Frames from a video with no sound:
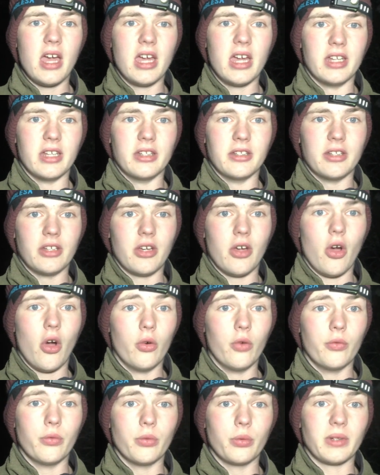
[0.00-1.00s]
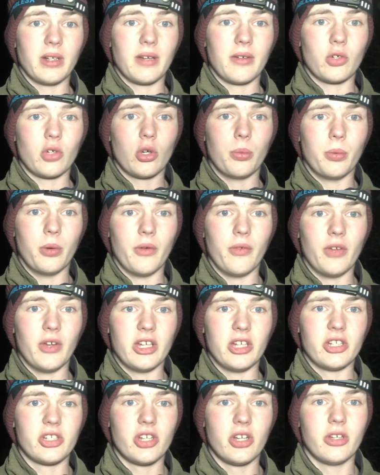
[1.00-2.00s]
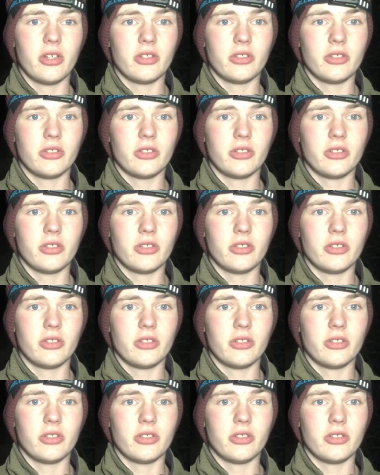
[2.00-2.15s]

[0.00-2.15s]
and hopefully we're going to have a couple of fish.